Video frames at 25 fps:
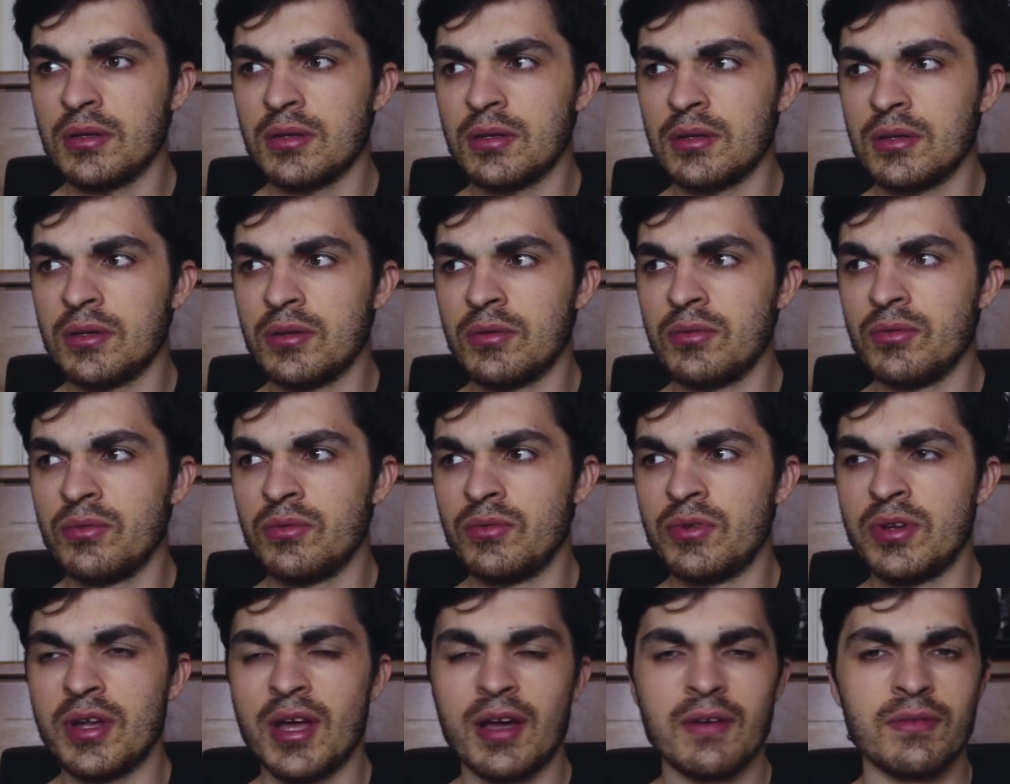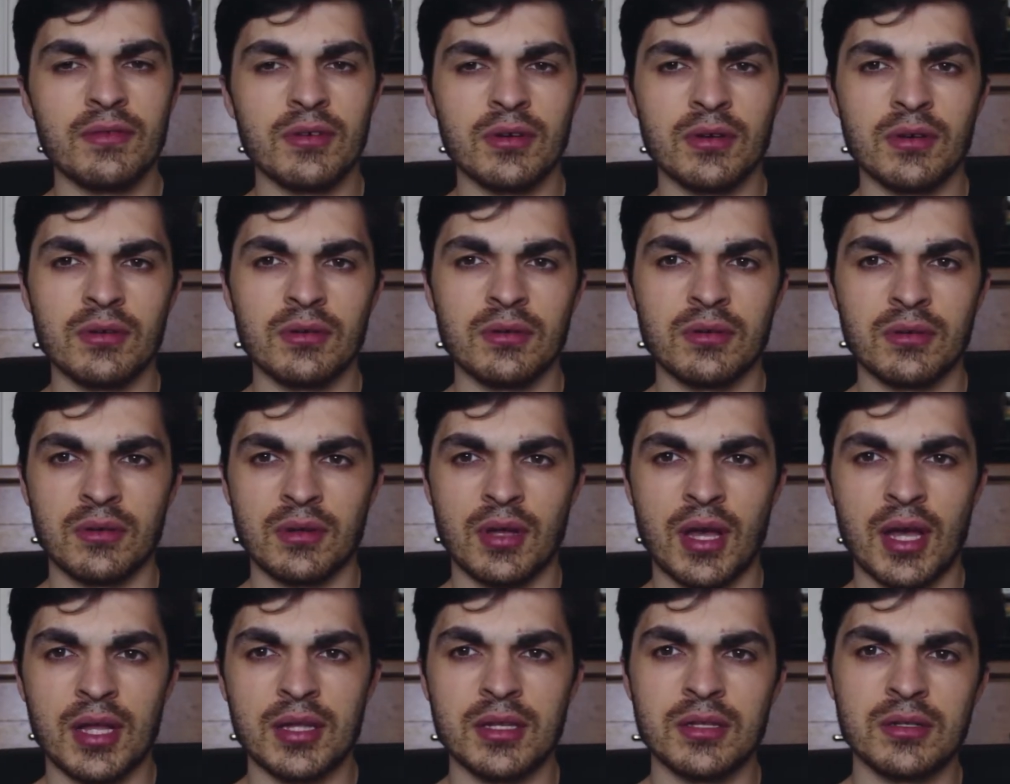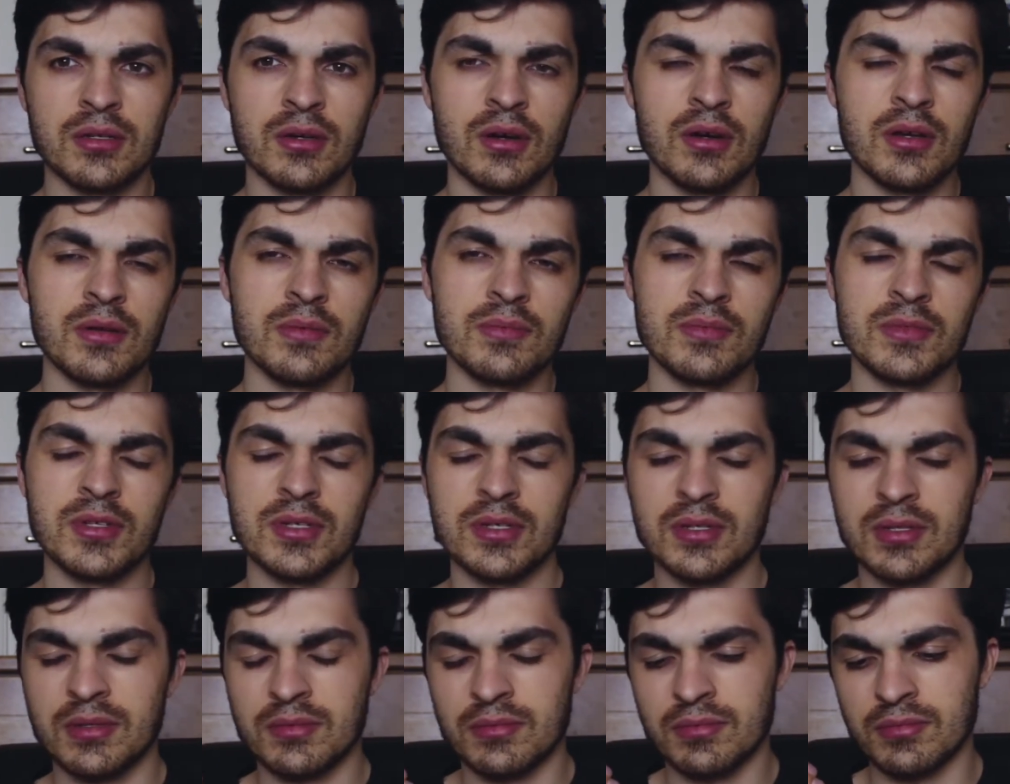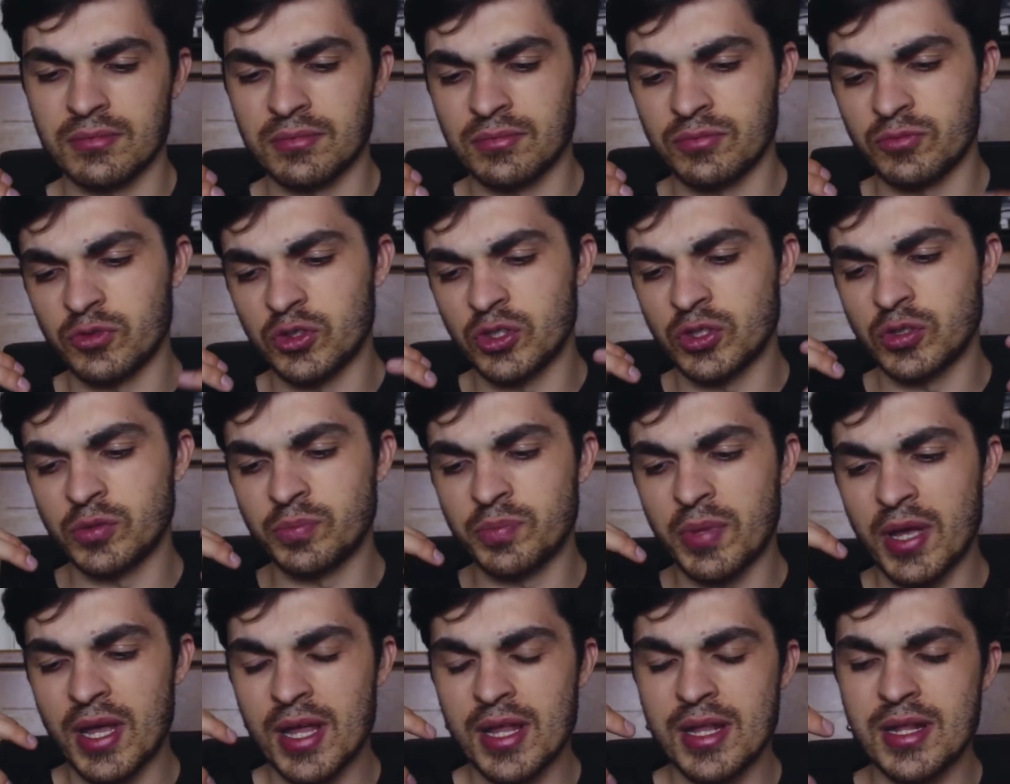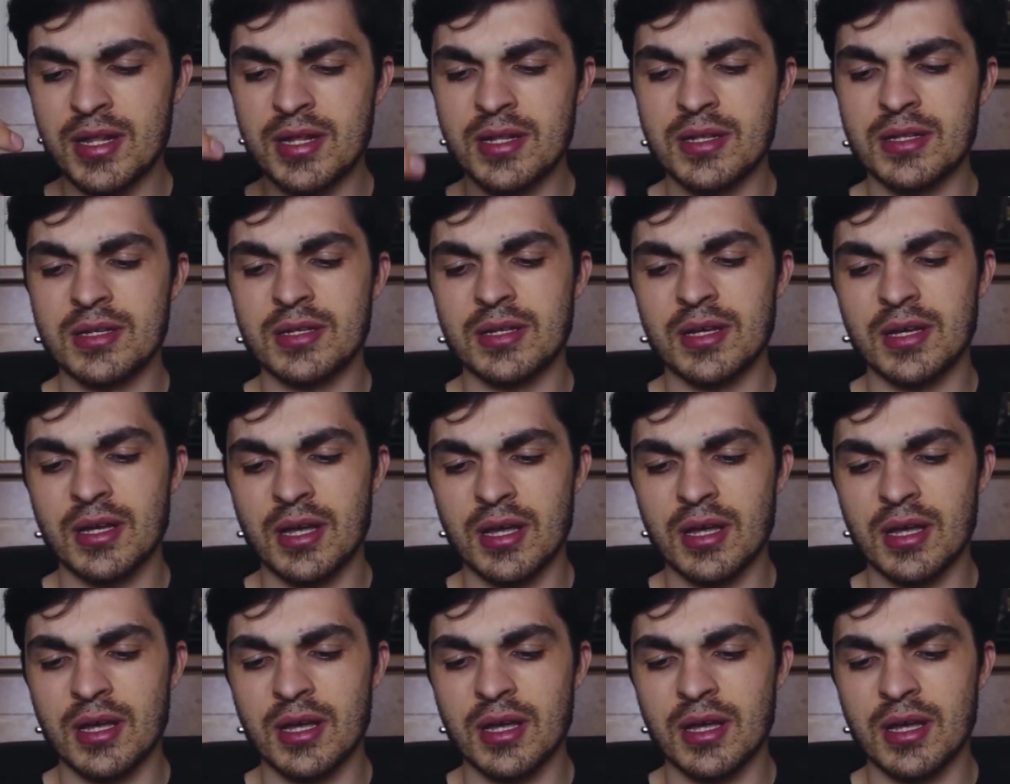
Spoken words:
you never had the time to spend